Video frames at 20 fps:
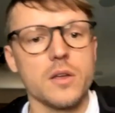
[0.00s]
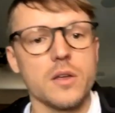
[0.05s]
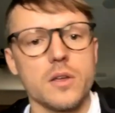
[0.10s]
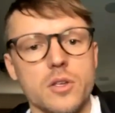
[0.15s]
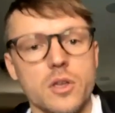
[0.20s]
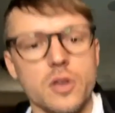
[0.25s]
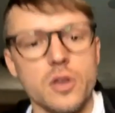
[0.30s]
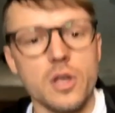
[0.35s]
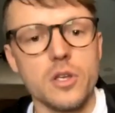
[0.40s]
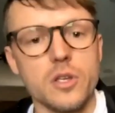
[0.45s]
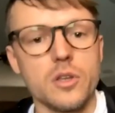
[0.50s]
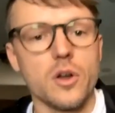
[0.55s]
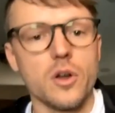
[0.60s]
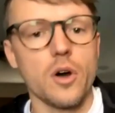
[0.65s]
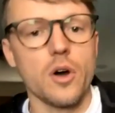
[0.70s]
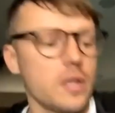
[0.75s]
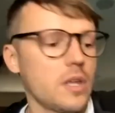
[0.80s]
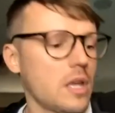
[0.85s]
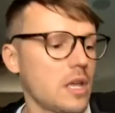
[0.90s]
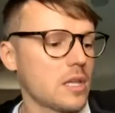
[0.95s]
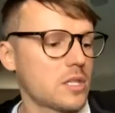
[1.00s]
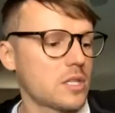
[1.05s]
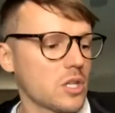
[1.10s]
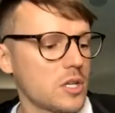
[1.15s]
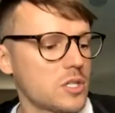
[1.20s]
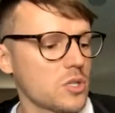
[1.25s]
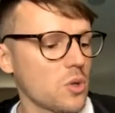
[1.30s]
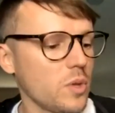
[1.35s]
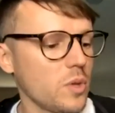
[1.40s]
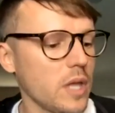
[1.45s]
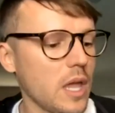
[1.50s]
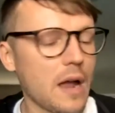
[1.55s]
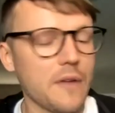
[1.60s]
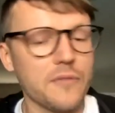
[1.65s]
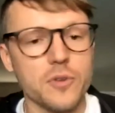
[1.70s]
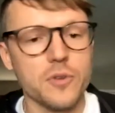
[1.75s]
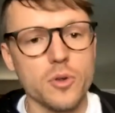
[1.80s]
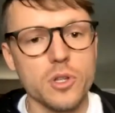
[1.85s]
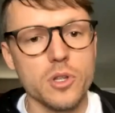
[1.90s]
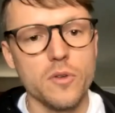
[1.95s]
You know, it's only
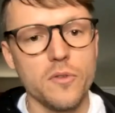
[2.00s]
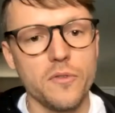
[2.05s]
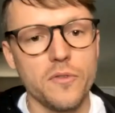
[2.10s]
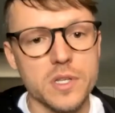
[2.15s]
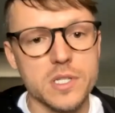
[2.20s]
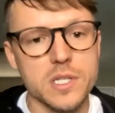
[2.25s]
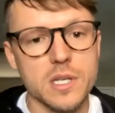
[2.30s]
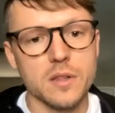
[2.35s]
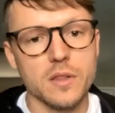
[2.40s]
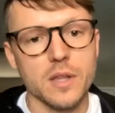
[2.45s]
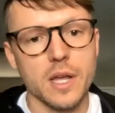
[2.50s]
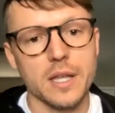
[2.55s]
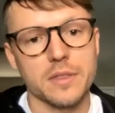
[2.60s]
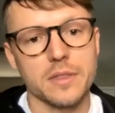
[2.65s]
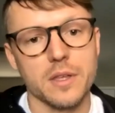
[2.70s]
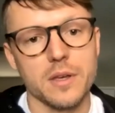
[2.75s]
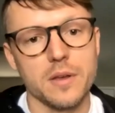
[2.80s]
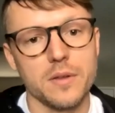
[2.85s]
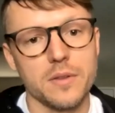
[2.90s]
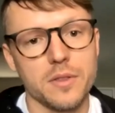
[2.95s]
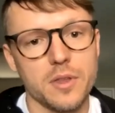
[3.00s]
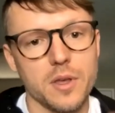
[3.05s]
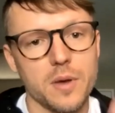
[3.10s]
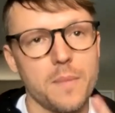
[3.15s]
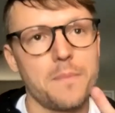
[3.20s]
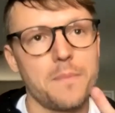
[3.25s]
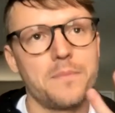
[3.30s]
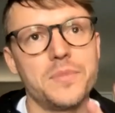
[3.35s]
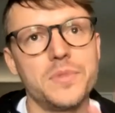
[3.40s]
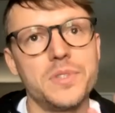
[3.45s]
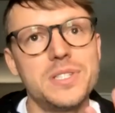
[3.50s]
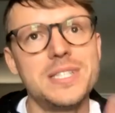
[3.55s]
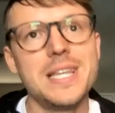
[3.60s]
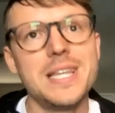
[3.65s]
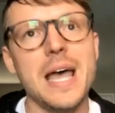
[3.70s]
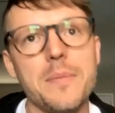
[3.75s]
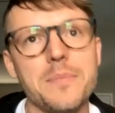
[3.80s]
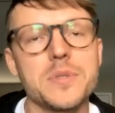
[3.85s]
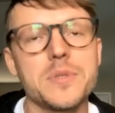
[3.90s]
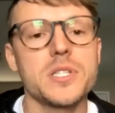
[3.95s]
after you visit like the
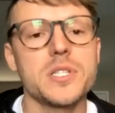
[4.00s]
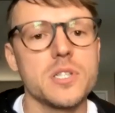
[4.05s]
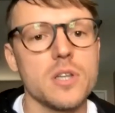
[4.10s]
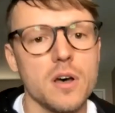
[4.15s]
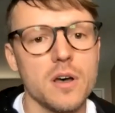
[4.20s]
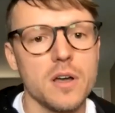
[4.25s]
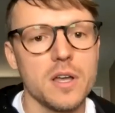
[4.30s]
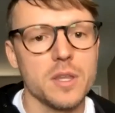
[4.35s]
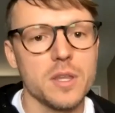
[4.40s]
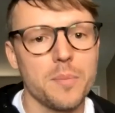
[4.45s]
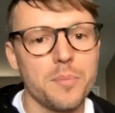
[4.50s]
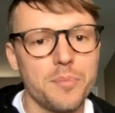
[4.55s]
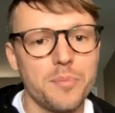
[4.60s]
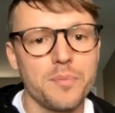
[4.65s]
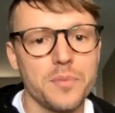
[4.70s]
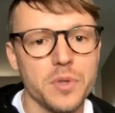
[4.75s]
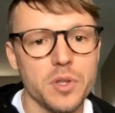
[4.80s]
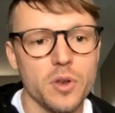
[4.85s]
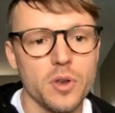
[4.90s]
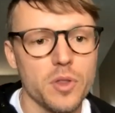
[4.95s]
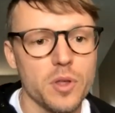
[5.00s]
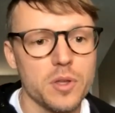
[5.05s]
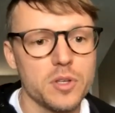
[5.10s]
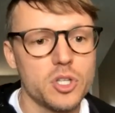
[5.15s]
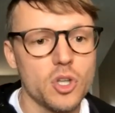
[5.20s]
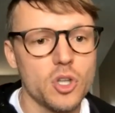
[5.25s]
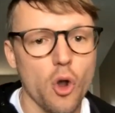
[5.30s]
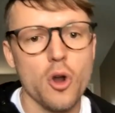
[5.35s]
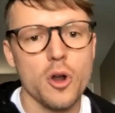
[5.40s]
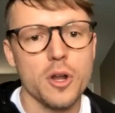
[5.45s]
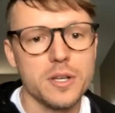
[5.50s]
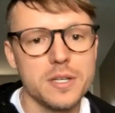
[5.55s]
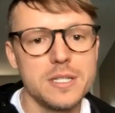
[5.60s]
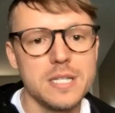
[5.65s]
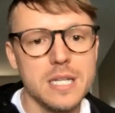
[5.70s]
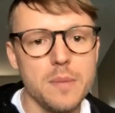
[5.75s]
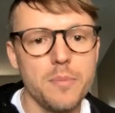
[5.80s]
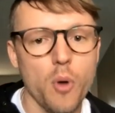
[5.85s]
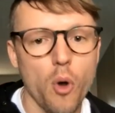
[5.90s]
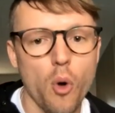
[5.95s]
depths and the, you know, the dark,
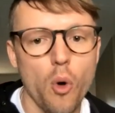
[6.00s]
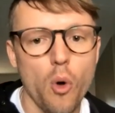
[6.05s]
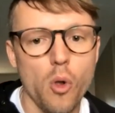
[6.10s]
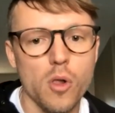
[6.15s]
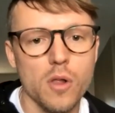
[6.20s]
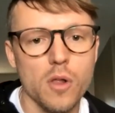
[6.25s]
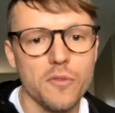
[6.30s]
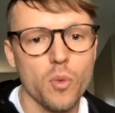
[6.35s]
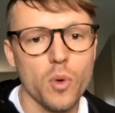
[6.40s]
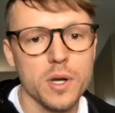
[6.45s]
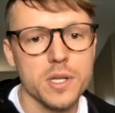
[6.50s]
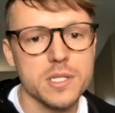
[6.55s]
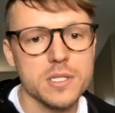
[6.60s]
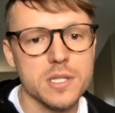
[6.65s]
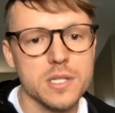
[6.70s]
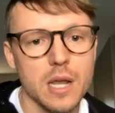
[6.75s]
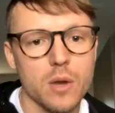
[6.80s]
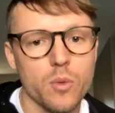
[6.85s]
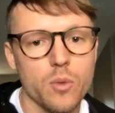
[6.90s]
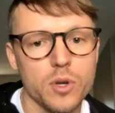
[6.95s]
deep hole of what it's like